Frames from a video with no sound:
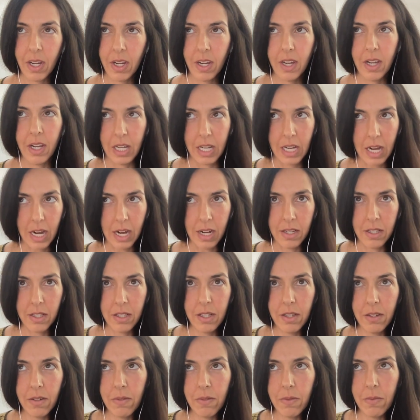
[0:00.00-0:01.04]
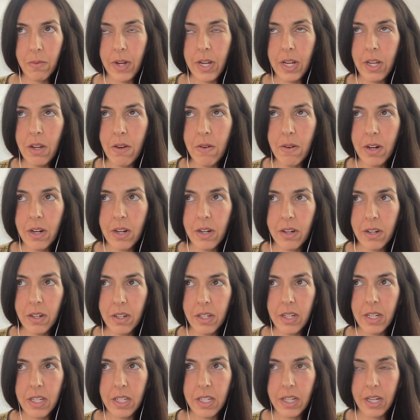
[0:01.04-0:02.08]
Yeah. So when you are an
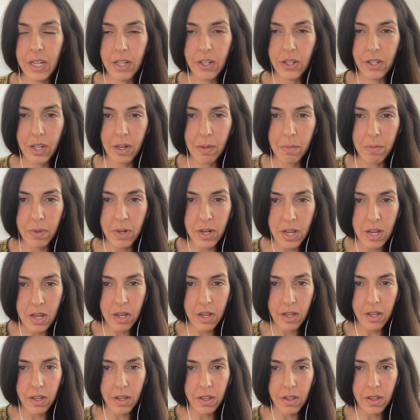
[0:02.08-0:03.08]
early stage company,